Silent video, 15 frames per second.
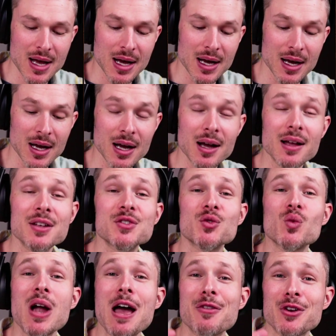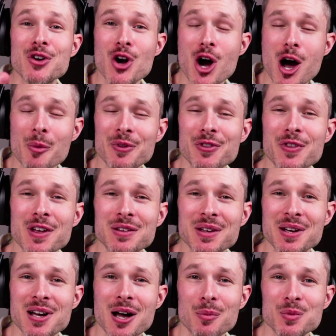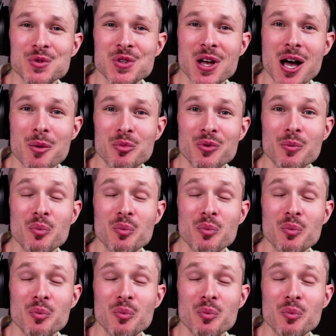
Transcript: uh, is a rather common thing that comes up,